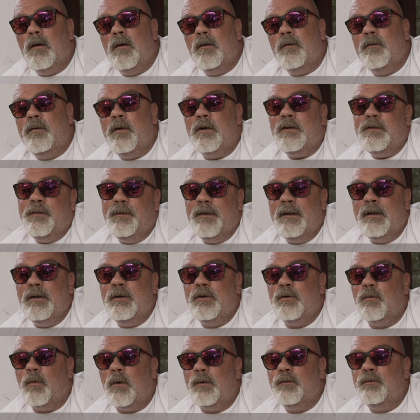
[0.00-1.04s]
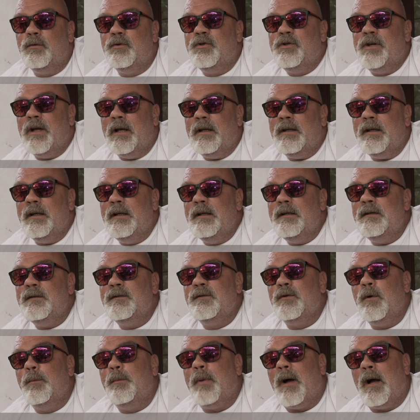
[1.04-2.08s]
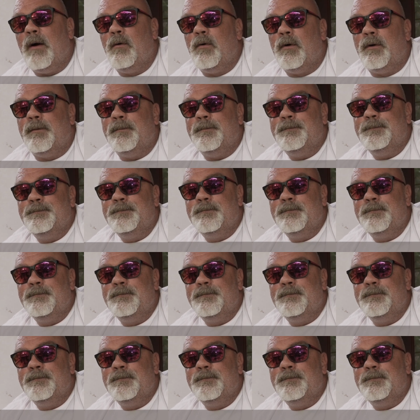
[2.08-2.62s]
First thing you want to check is the power.